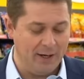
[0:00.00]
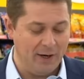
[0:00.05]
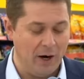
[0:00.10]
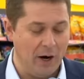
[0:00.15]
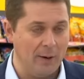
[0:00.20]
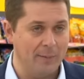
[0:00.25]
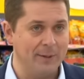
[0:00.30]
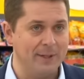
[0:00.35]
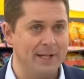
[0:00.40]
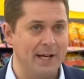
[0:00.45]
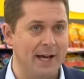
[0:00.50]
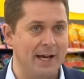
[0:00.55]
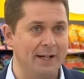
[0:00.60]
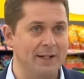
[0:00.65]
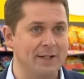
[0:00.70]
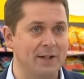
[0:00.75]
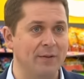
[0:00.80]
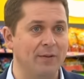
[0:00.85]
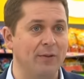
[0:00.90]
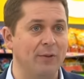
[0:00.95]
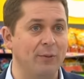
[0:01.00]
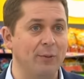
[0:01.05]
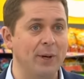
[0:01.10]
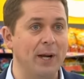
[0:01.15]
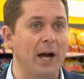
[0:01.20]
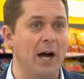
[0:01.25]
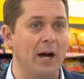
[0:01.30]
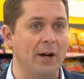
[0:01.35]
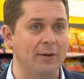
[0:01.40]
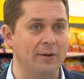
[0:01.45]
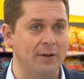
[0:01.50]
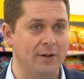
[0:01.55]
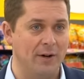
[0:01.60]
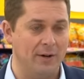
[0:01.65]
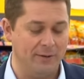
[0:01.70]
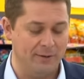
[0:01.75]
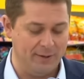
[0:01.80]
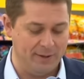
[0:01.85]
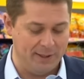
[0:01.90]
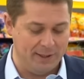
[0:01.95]
a carbon tax of
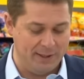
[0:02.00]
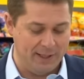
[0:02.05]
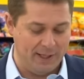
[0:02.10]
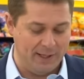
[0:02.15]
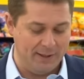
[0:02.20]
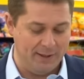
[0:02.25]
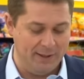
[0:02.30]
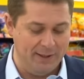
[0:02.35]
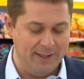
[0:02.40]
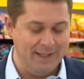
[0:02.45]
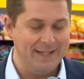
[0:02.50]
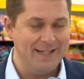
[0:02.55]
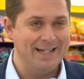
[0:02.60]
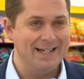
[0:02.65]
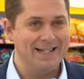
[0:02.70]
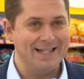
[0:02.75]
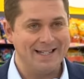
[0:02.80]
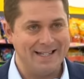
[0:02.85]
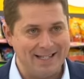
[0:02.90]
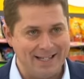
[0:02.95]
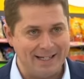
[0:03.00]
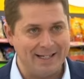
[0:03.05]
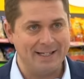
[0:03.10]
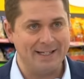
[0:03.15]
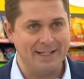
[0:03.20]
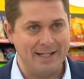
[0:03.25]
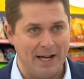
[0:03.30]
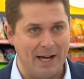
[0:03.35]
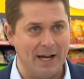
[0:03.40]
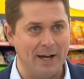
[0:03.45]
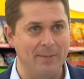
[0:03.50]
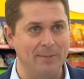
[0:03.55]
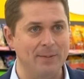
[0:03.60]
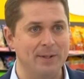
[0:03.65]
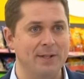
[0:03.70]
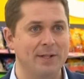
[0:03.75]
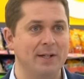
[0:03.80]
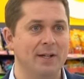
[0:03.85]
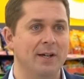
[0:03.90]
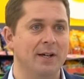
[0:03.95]
$300 a ton six
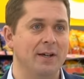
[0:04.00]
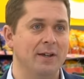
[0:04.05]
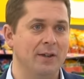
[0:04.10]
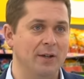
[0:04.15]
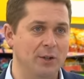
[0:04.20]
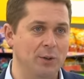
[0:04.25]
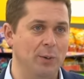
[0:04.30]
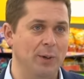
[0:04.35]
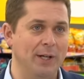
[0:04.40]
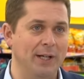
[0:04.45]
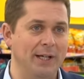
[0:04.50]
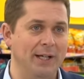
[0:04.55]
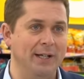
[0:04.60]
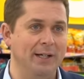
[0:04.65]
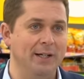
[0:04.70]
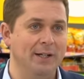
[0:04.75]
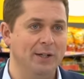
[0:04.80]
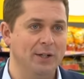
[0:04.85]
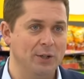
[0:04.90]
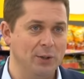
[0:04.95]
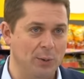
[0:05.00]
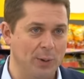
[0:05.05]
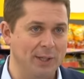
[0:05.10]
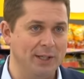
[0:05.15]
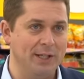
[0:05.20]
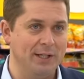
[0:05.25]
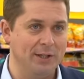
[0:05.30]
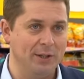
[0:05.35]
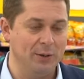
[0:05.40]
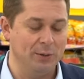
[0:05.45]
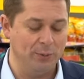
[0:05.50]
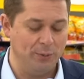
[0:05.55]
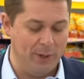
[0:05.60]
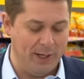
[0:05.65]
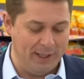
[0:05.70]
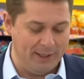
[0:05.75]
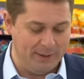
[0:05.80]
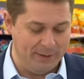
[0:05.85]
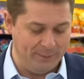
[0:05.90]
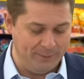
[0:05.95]
times the 2022
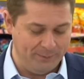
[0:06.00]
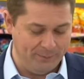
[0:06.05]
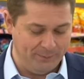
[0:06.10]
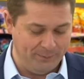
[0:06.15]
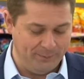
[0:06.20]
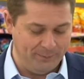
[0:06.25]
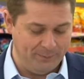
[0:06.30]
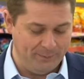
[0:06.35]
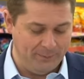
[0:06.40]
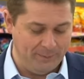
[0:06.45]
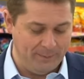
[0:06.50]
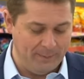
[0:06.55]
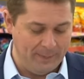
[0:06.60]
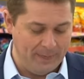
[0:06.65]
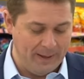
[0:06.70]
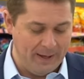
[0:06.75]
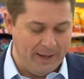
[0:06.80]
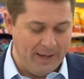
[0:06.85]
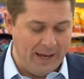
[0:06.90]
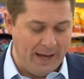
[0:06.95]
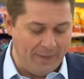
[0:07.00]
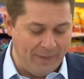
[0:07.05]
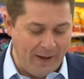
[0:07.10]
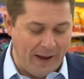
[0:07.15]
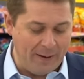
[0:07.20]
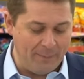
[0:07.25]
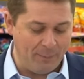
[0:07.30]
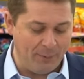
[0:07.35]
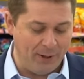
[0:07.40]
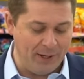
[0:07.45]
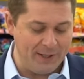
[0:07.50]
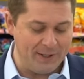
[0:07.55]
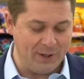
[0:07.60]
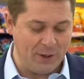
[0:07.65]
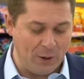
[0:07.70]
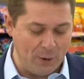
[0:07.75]
rate. At that price,